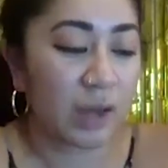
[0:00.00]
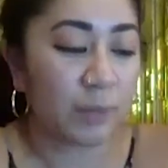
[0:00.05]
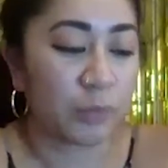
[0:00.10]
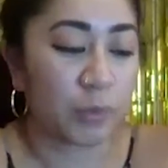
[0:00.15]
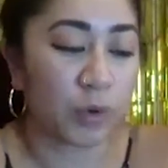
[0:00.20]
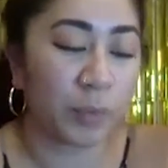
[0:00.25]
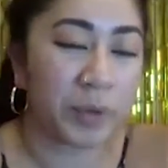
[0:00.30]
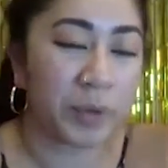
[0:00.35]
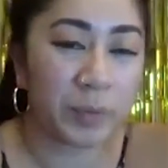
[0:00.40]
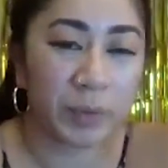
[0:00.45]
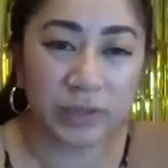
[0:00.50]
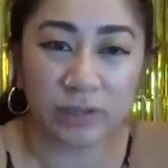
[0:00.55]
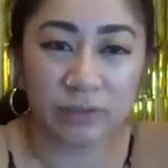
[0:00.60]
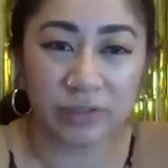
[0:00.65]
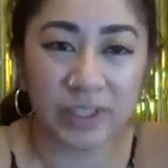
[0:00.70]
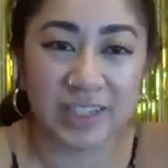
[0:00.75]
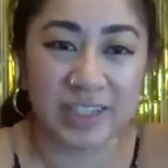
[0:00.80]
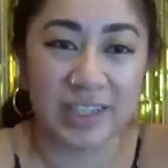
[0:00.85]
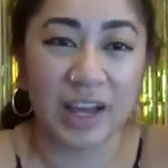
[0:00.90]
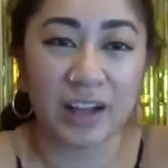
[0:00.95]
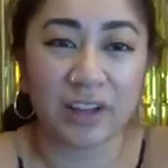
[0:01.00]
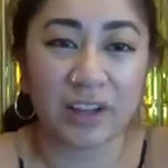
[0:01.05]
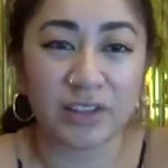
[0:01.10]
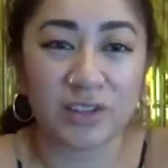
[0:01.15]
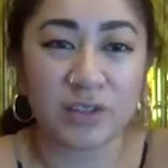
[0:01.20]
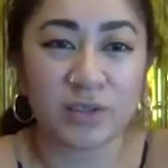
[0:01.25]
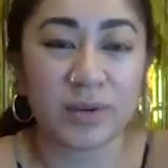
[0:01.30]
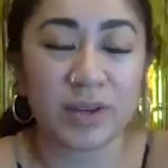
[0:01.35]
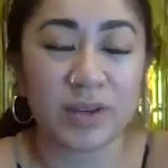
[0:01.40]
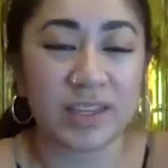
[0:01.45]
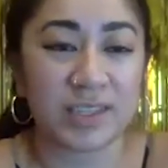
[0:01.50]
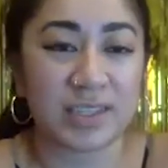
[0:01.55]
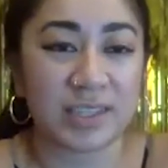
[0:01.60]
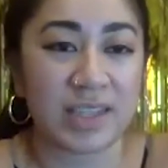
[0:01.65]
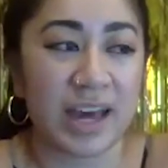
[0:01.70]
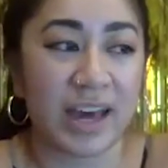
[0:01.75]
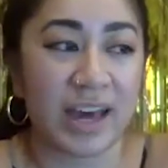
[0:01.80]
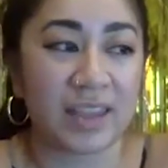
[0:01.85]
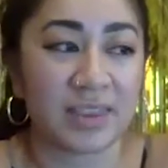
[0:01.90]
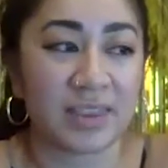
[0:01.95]
What people don't really tell you is
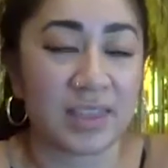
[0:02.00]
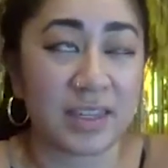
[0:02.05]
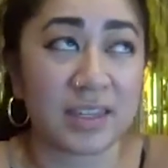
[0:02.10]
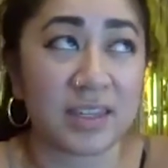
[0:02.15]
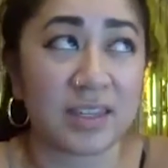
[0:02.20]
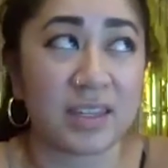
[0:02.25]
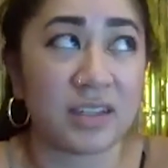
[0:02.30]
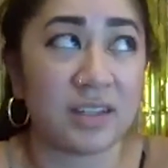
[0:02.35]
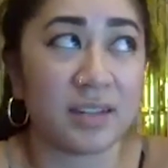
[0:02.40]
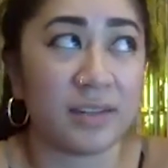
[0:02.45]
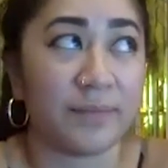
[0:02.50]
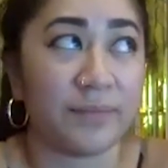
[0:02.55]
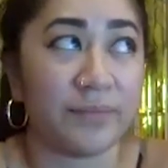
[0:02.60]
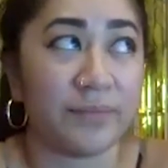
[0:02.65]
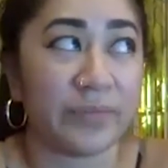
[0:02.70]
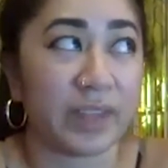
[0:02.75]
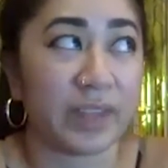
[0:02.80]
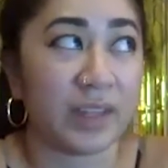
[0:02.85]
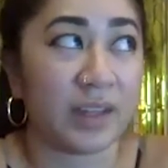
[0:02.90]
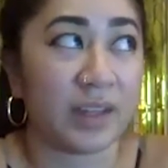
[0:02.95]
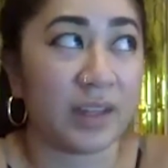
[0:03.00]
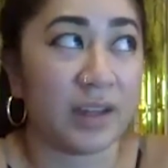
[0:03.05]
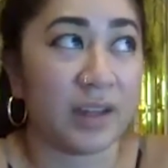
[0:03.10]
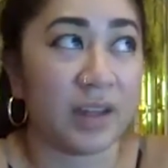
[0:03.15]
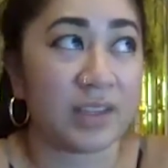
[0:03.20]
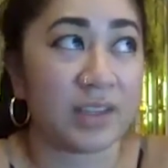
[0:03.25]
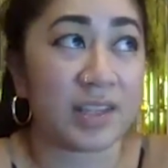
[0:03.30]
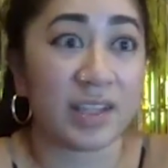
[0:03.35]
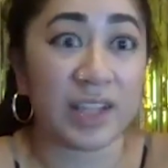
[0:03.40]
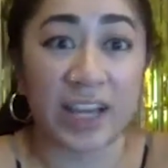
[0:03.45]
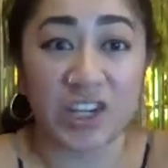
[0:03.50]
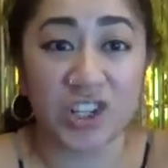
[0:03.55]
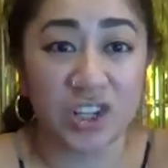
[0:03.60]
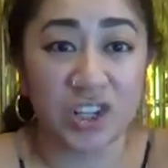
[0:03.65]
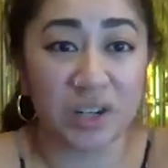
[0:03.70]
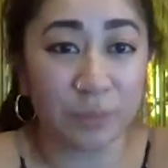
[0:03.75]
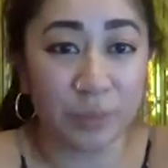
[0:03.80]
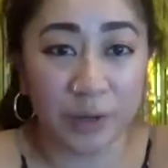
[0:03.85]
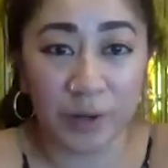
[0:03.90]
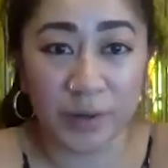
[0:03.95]
that the
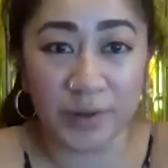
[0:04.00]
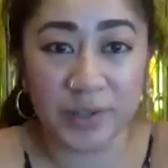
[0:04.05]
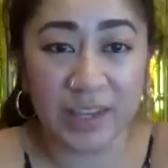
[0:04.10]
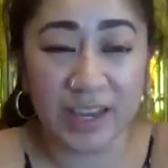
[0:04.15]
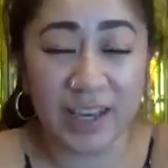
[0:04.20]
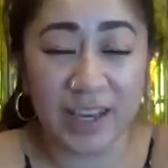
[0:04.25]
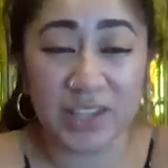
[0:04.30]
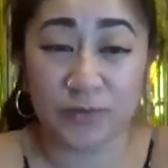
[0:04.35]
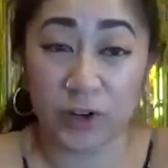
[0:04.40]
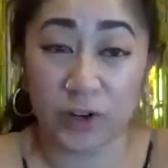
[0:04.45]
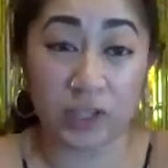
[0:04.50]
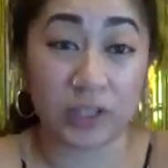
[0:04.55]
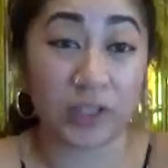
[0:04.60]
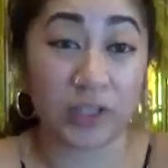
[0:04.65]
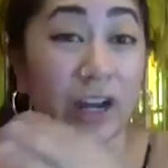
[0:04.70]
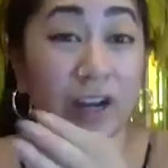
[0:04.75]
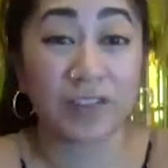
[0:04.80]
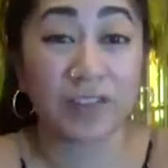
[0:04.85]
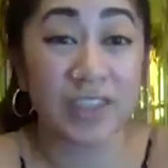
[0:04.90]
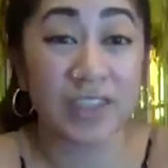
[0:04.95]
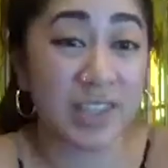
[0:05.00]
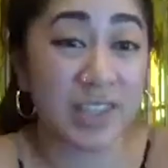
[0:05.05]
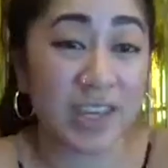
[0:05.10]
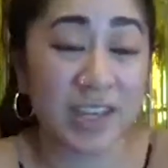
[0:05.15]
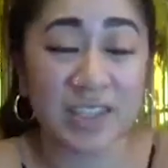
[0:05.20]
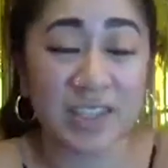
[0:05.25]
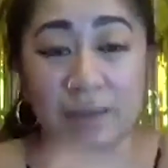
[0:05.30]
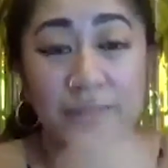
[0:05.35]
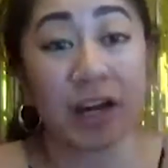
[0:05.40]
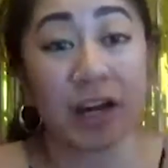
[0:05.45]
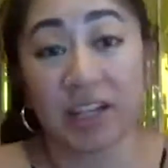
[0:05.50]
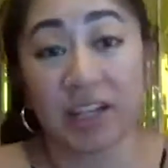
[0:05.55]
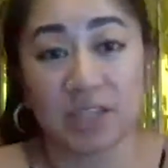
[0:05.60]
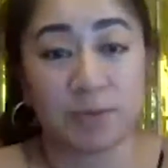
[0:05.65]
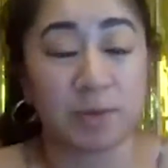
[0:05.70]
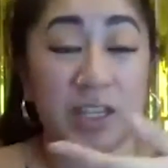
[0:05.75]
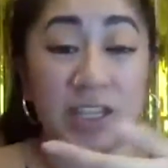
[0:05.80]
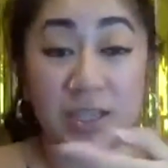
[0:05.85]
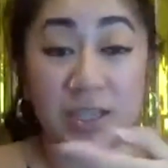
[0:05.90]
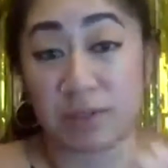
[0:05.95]
selection process for a lot of these things, I'm not
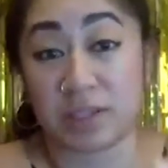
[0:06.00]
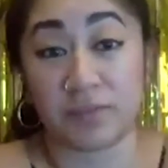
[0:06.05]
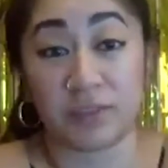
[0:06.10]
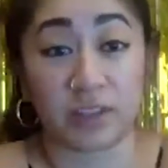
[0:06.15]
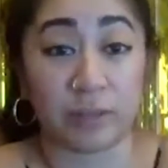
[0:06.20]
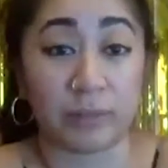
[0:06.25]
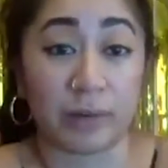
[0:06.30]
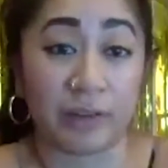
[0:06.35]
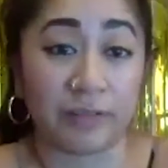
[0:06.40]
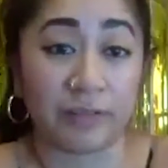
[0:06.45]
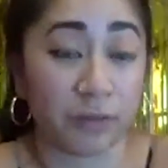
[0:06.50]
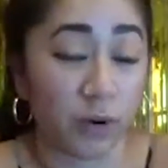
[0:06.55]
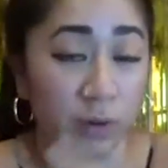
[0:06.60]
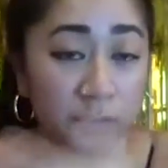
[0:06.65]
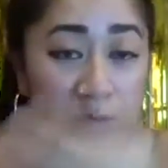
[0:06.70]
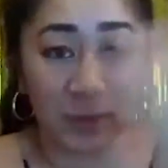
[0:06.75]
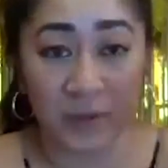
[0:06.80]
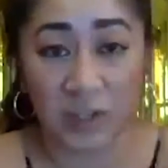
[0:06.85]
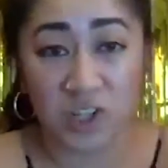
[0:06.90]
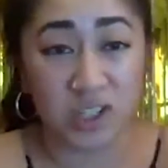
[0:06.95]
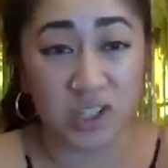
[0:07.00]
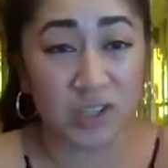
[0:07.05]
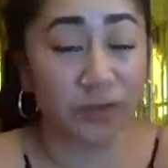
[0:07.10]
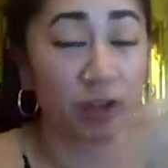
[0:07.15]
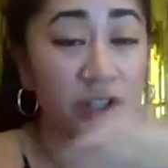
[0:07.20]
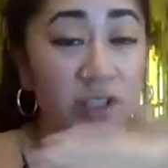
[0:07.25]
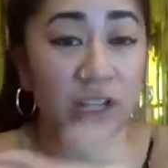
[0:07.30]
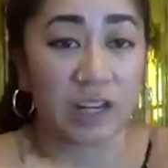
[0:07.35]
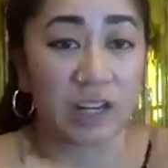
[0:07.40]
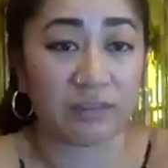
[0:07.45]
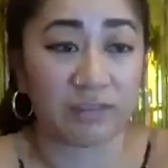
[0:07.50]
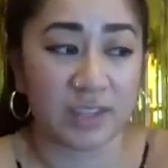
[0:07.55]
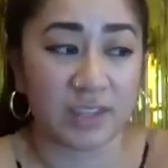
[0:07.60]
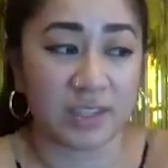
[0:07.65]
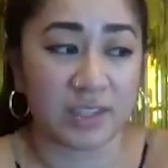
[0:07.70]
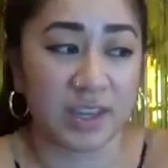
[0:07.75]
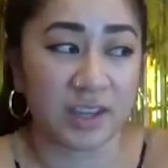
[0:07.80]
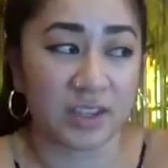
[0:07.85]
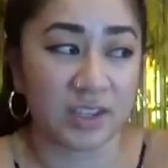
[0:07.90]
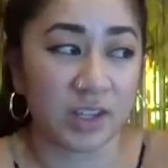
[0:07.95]
speaking specifically about Forbes, but just for a lot of these
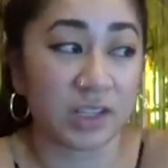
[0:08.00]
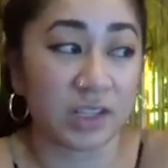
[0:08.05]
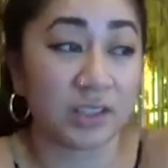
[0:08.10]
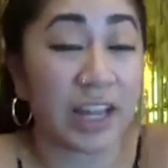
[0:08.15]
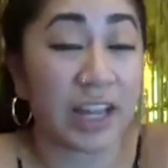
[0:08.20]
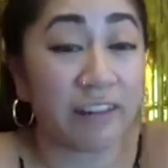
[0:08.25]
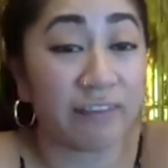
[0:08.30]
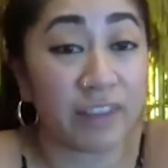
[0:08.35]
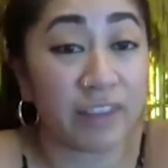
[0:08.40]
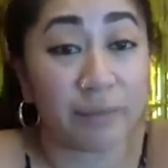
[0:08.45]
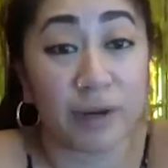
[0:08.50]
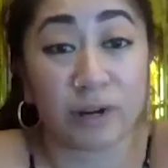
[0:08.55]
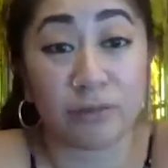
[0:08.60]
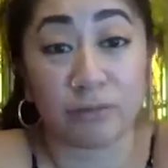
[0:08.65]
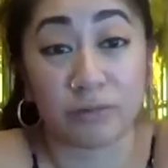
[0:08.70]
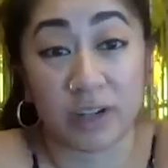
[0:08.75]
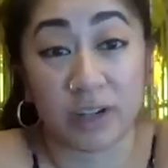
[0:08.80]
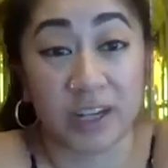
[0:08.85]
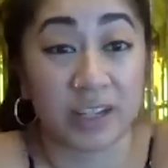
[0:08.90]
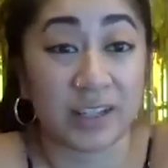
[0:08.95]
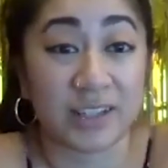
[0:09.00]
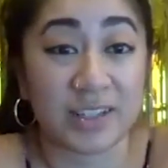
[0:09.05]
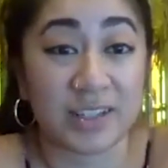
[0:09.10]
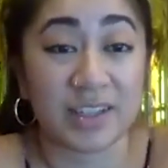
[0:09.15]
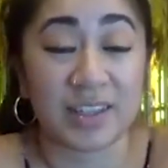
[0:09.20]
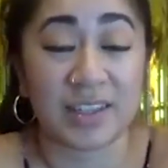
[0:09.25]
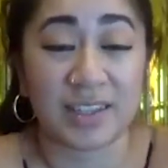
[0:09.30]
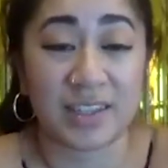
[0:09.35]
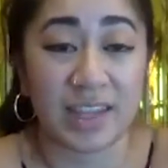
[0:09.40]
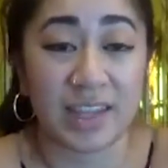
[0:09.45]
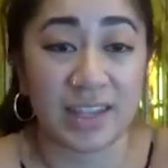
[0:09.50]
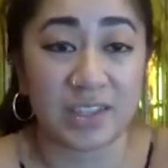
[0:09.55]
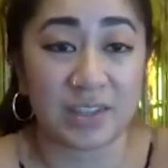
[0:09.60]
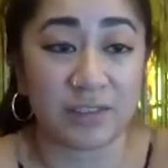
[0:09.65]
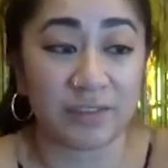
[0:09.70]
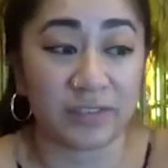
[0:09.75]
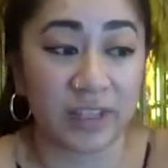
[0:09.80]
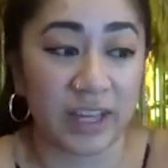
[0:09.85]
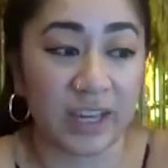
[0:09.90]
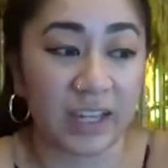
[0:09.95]
things, a lot of them are rigged in the sense
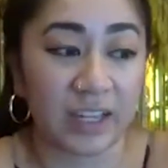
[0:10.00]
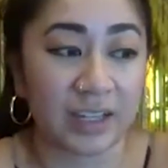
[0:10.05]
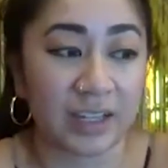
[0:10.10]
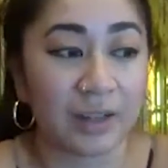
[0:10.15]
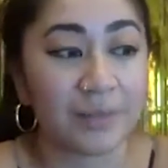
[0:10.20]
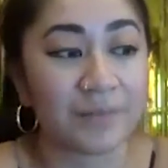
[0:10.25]
of like,